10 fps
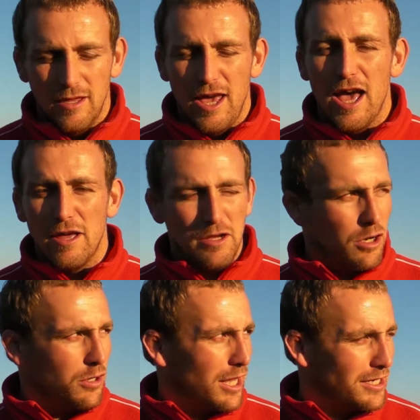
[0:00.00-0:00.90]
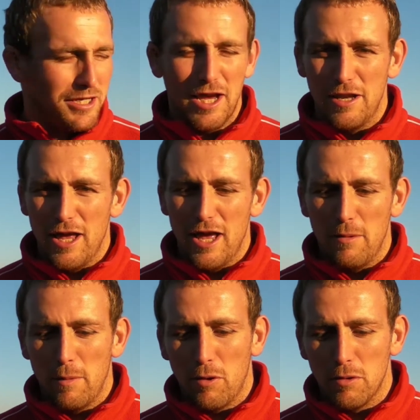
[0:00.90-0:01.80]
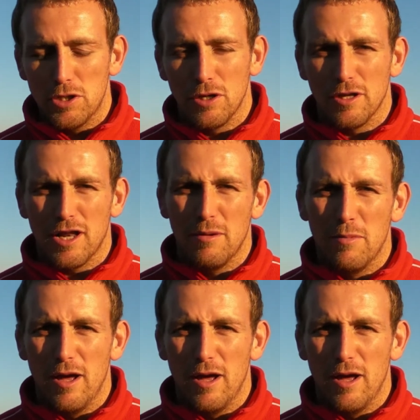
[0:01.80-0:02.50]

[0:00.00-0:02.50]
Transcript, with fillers: Yeah, you know, as I said, uh, I probably joined the club,